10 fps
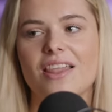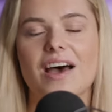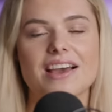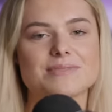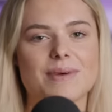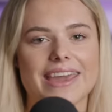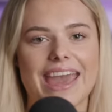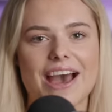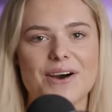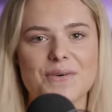that is my
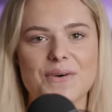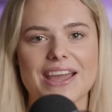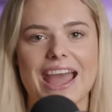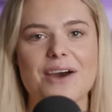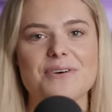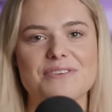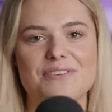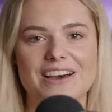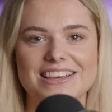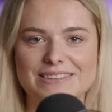cow
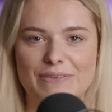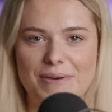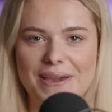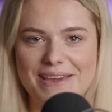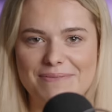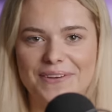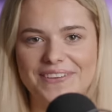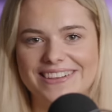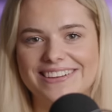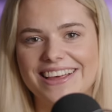advice for people.